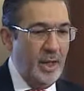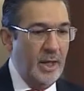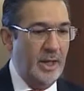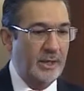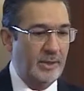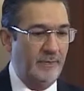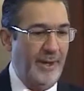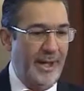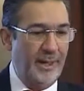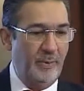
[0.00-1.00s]
His
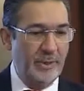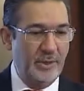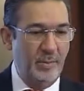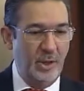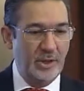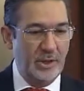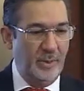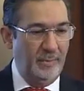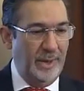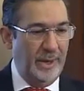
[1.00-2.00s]
father was a
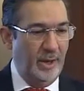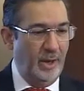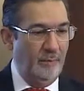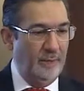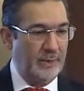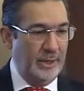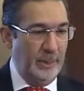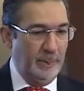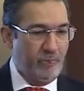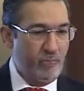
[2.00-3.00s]
municipal medical officer
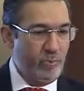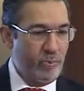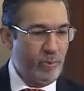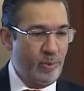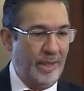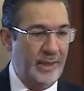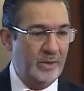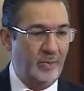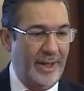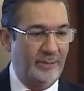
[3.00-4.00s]
and
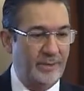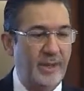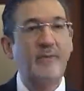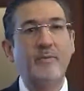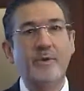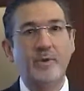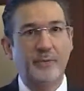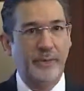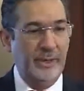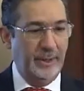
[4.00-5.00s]
his wife's name was
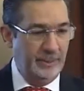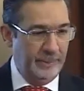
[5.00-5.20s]
Sophia.